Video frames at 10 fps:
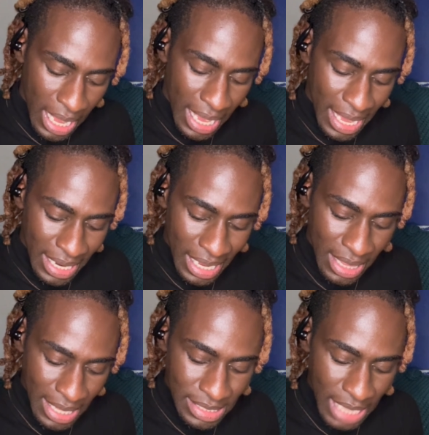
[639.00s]
and
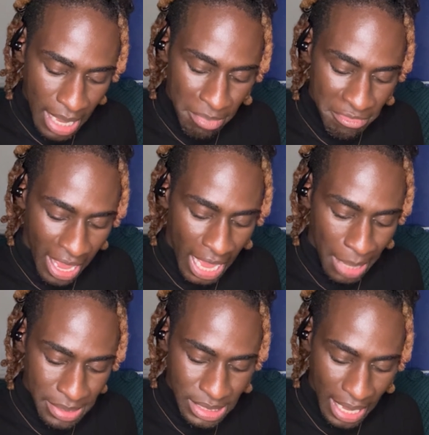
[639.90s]
in that same
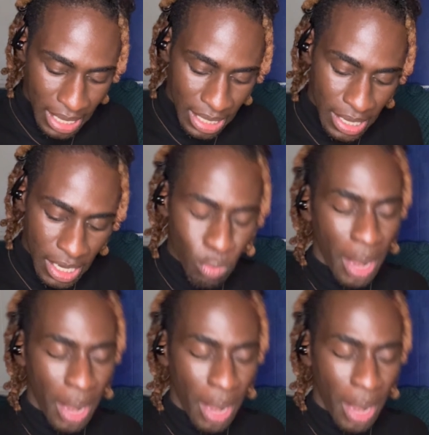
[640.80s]
vibe, it's like a